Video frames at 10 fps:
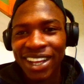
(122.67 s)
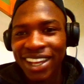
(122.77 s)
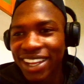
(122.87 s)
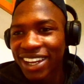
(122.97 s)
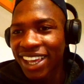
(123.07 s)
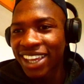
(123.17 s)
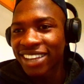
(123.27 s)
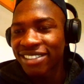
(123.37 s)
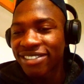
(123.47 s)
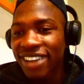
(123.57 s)
Like
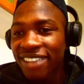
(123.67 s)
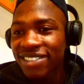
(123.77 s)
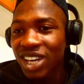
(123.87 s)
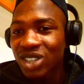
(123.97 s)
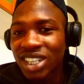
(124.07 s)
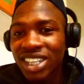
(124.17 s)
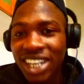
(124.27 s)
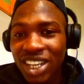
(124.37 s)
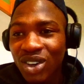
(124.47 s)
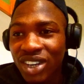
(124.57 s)

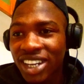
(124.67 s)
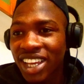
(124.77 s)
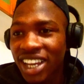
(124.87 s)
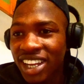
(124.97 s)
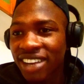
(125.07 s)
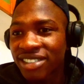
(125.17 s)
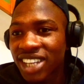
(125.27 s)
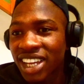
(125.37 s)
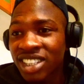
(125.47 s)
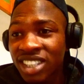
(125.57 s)
5,300 aircrafts.
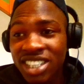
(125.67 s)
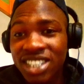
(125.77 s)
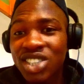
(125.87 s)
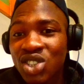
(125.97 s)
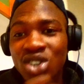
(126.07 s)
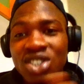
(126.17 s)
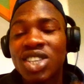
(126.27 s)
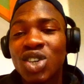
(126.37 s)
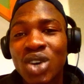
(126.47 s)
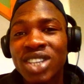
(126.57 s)
And this is just the
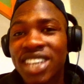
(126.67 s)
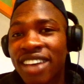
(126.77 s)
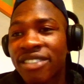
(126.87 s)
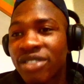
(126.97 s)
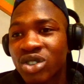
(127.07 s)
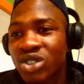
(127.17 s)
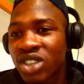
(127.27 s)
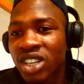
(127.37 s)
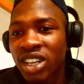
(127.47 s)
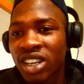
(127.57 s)
US Air Force.
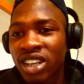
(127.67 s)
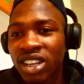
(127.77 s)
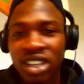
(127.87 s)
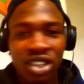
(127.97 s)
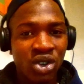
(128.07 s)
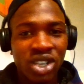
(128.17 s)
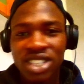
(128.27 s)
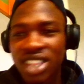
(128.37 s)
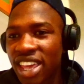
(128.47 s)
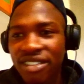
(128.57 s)
US
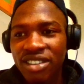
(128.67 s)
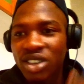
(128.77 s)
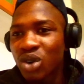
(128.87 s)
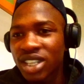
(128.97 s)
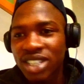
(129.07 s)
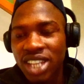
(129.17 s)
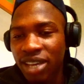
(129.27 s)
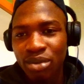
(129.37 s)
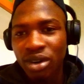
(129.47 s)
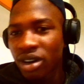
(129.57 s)
Navy, US, like,
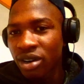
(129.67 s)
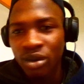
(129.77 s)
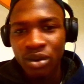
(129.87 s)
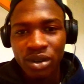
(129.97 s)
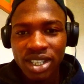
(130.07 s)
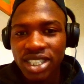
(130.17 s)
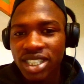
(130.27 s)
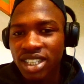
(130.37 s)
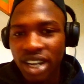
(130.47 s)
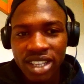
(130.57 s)
bro, this is
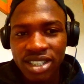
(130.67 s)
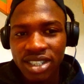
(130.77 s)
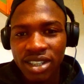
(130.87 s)
crazy.